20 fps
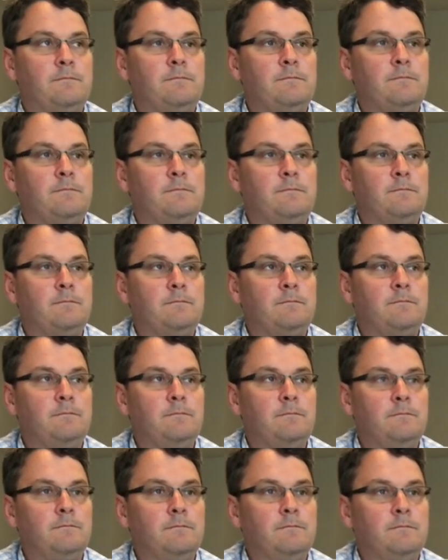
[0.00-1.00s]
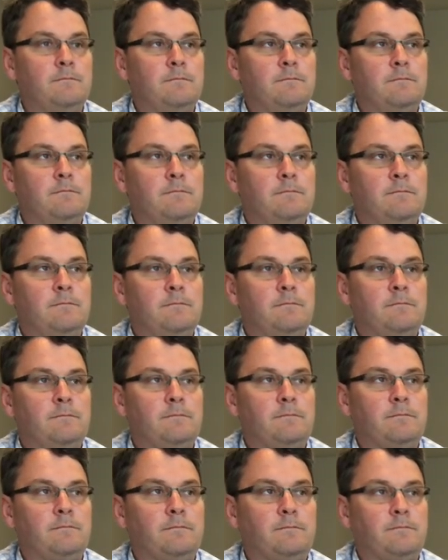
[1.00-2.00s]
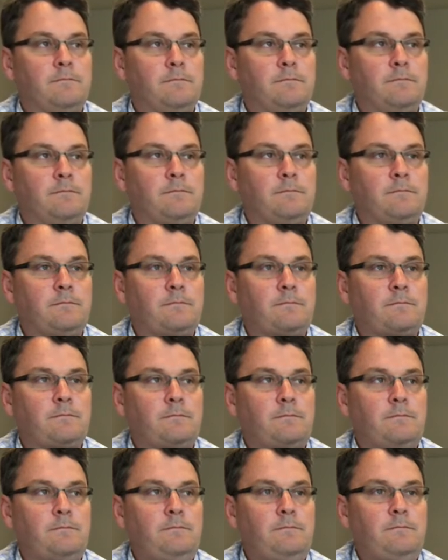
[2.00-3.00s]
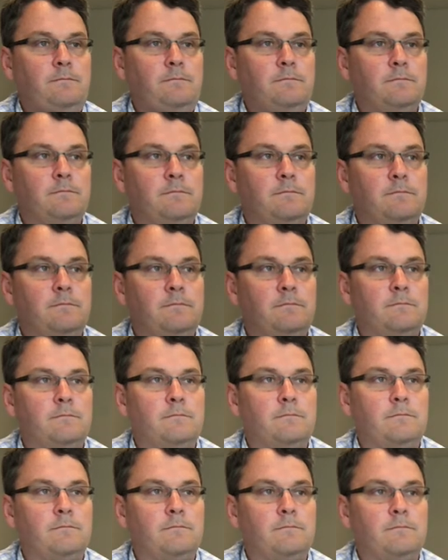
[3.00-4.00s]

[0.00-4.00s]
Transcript: [no speech]